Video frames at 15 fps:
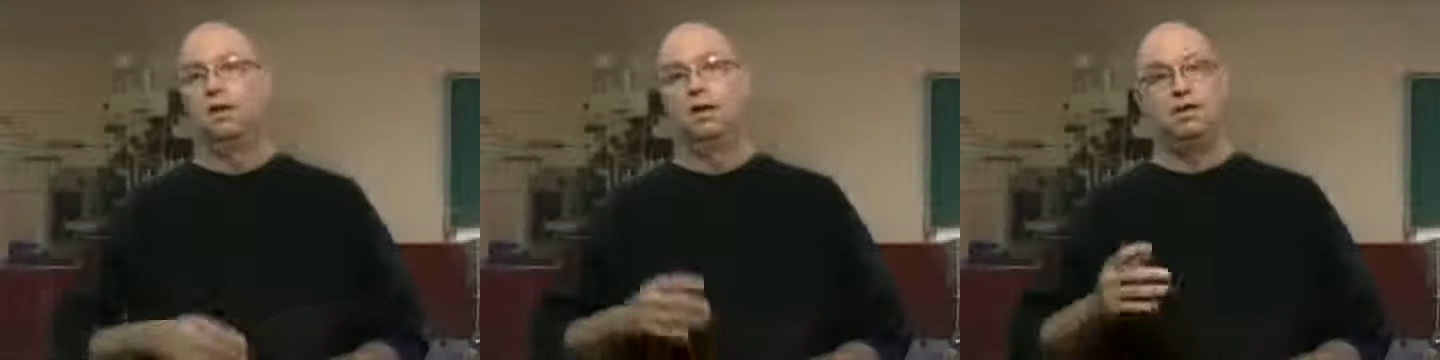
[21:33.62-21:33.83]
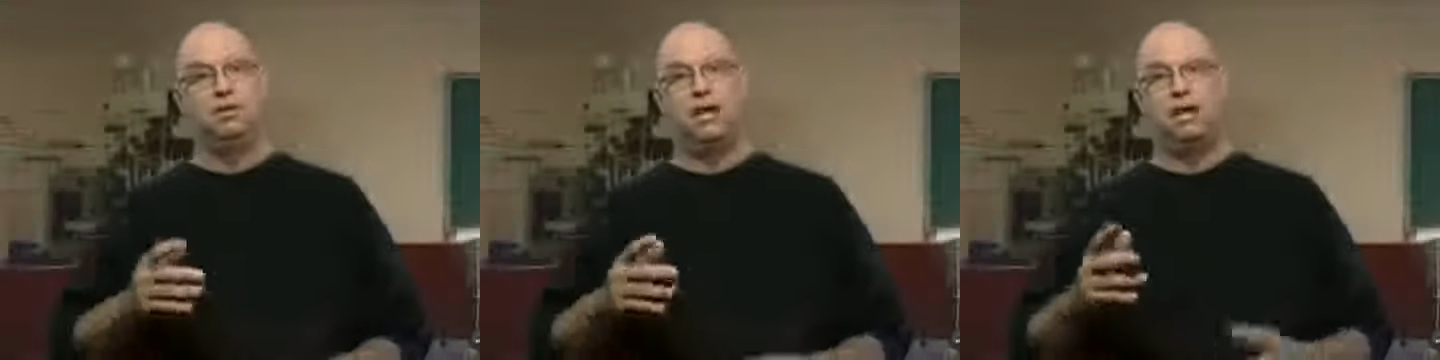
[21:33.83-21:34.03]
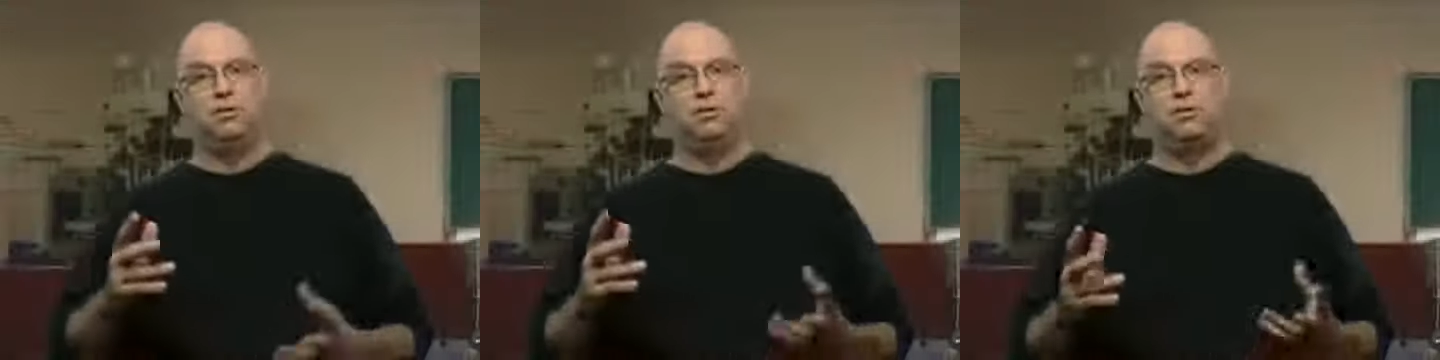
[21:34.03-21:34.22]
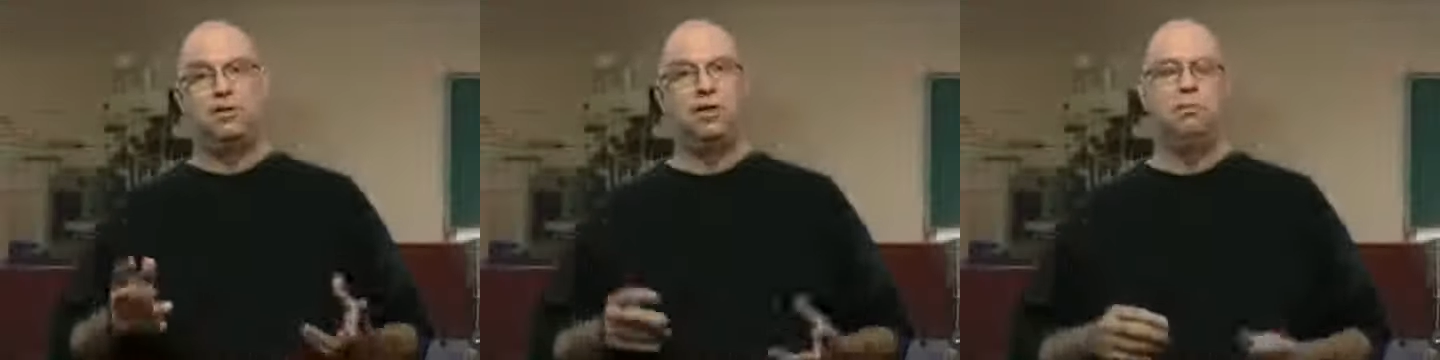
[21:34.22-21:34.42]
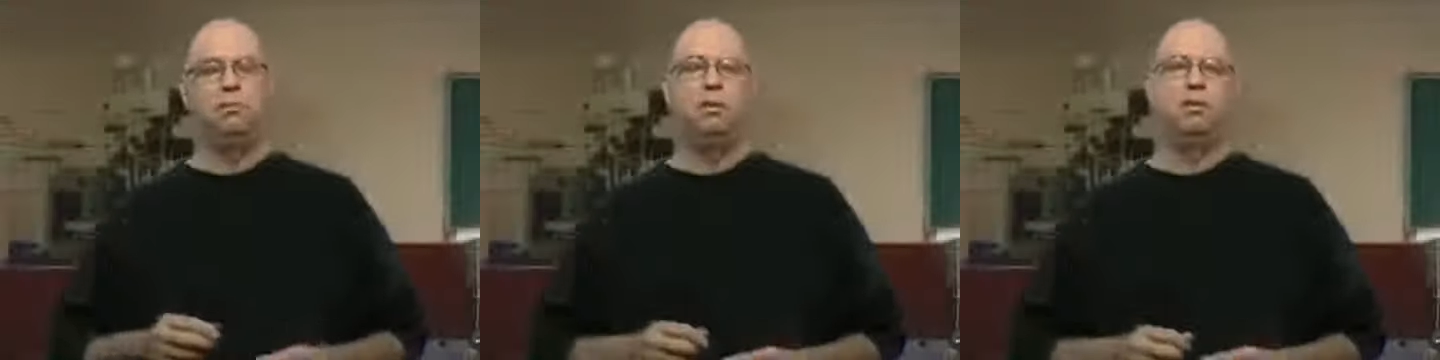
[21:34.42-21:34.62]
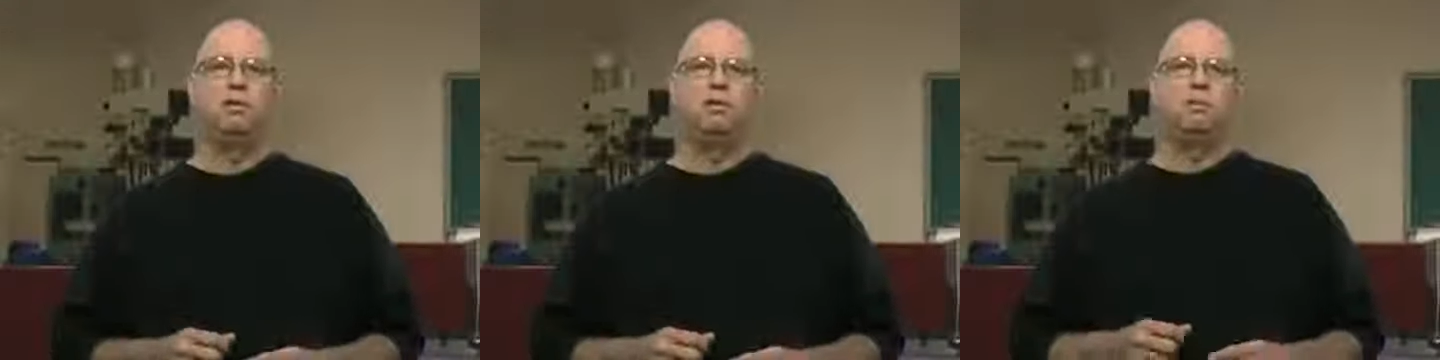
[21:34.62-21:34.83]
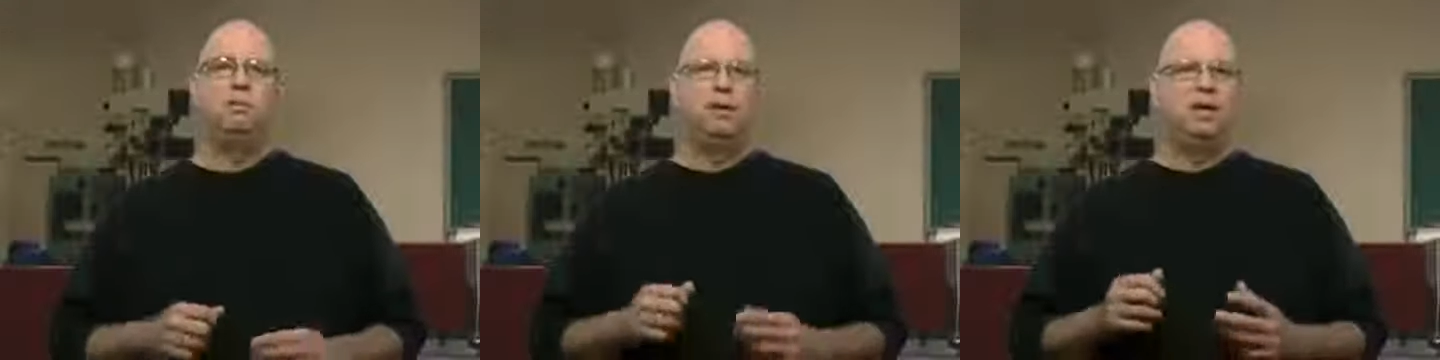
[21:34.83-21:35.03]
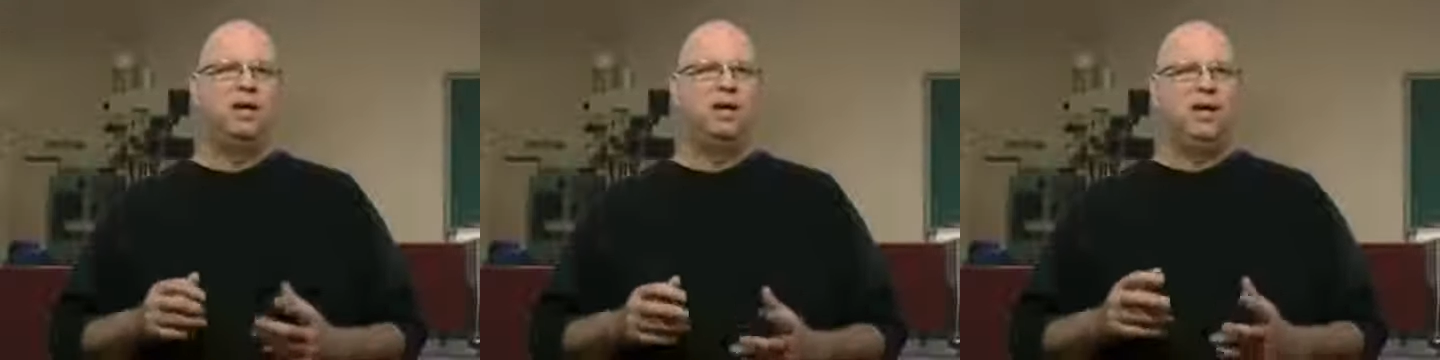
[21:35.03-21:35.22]
Sounds simple,
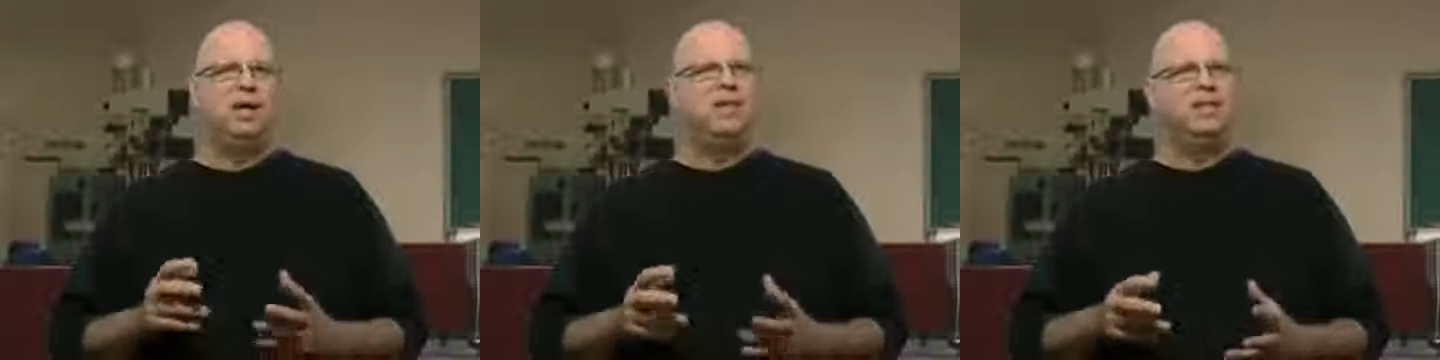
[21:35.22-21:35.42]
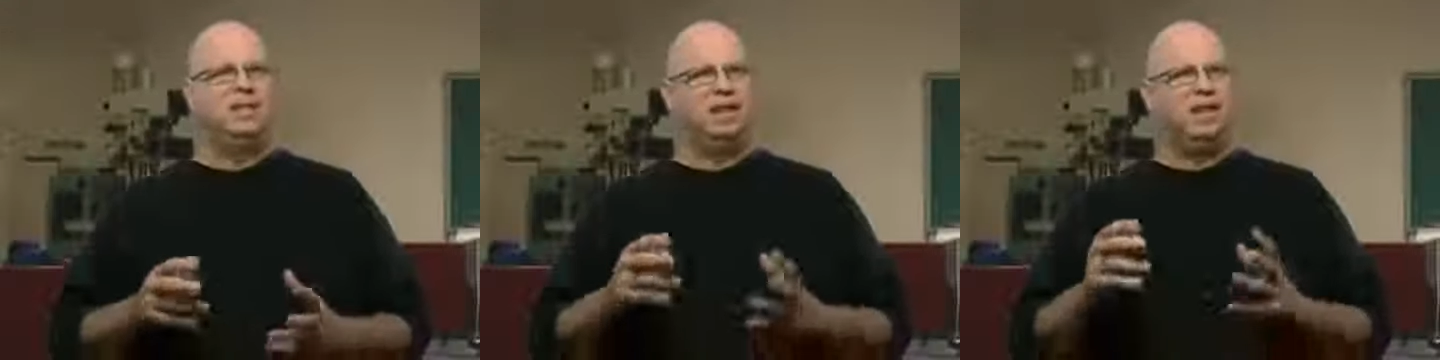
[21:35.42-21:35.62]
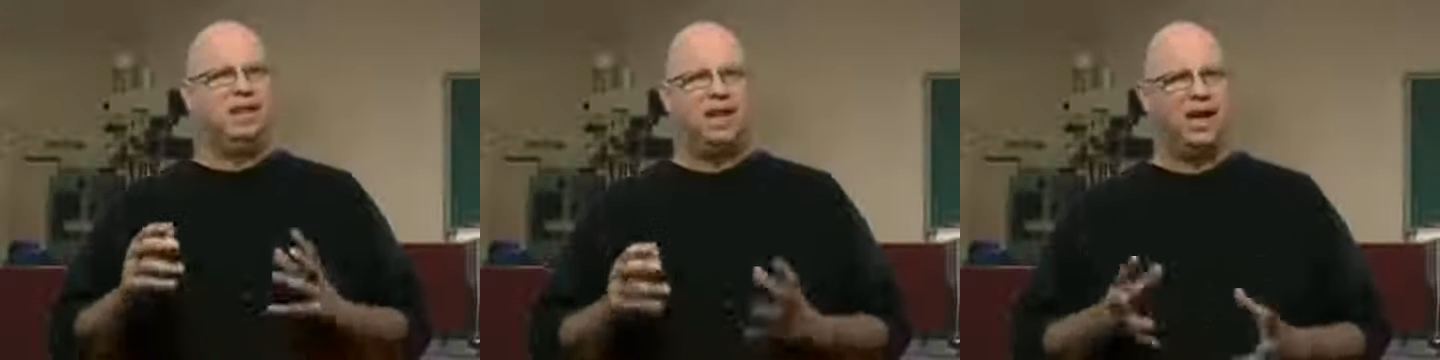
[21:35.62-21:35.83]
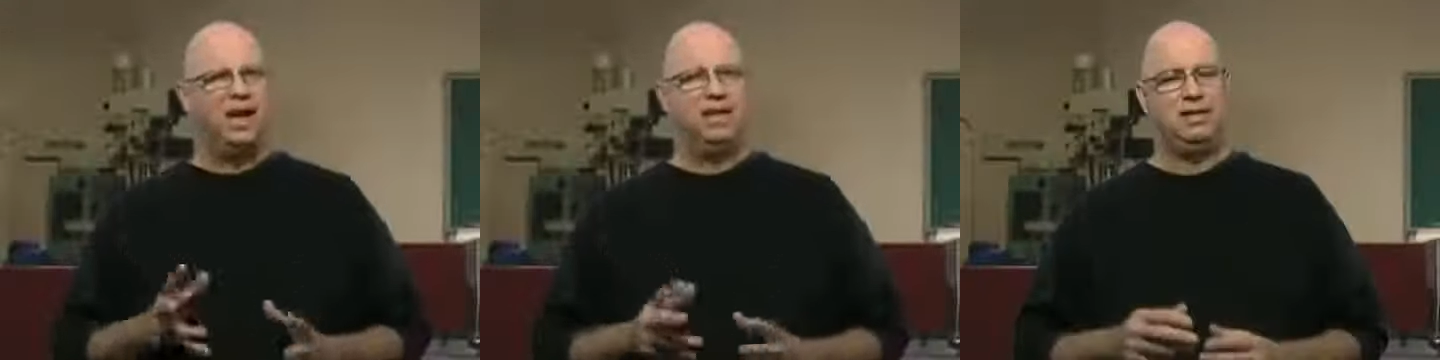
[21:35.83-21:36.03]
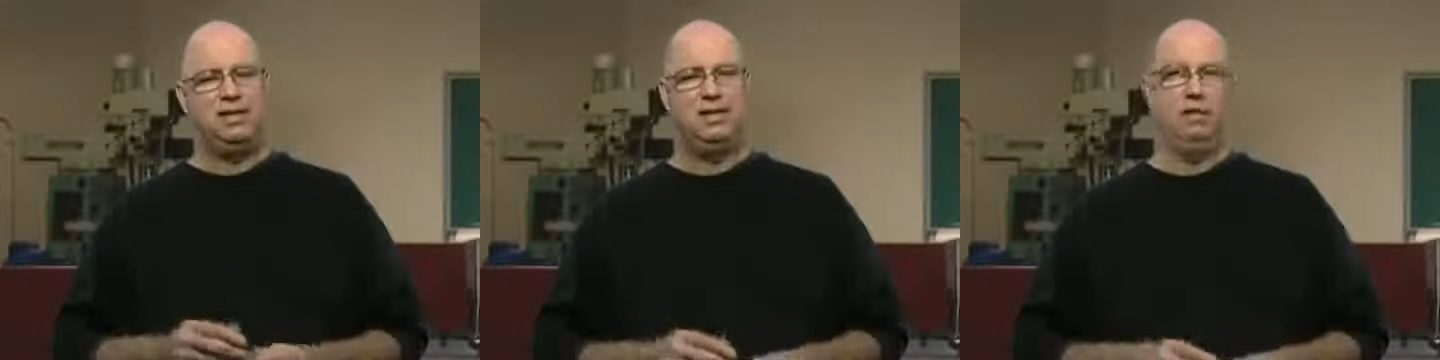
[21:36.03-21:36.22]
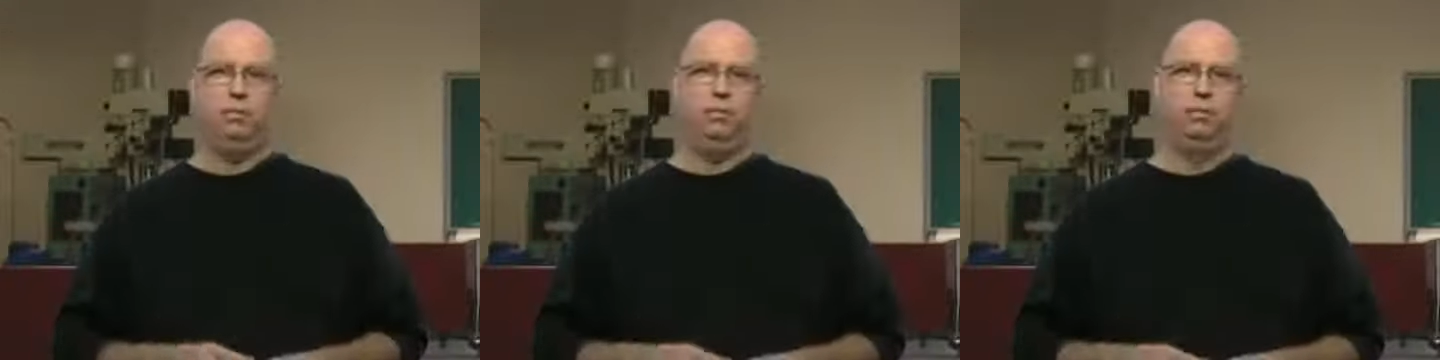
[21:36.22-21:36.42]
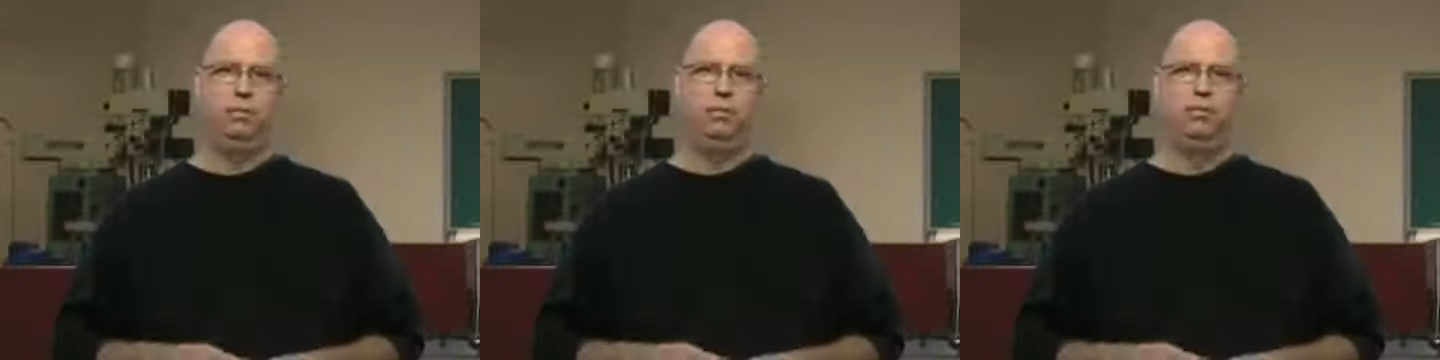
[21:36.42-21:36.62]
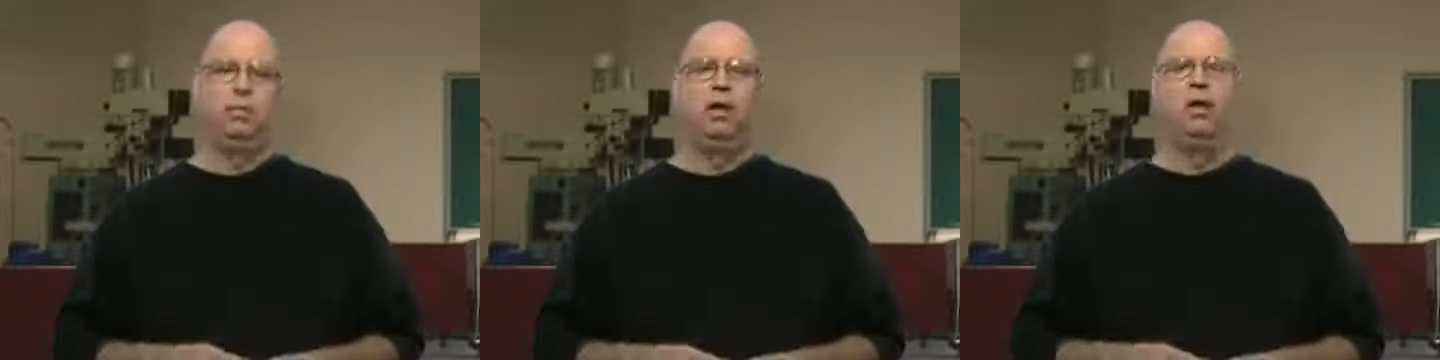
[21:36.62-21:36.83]
but it isn't that
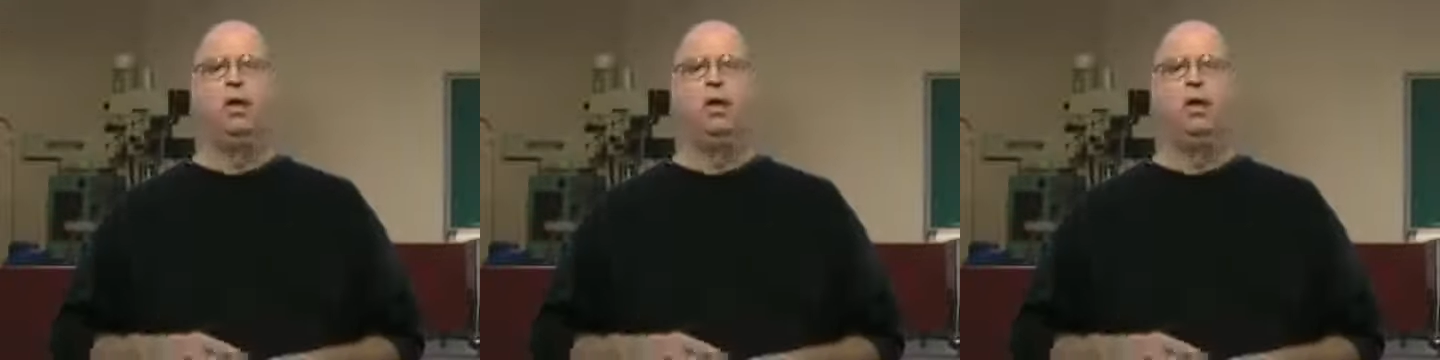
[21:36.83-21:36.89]
simple,